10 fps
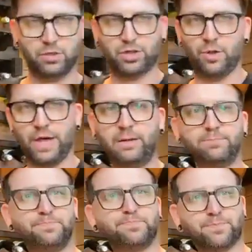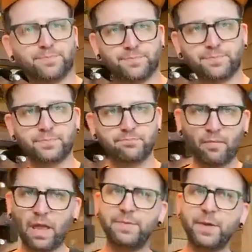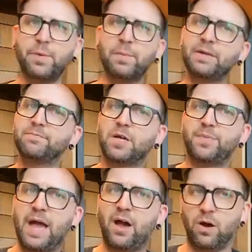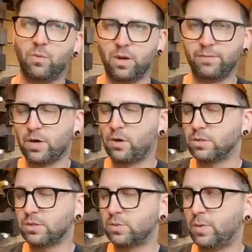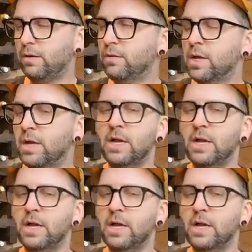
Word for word: show that. I think we might have done that on one of our calls as well.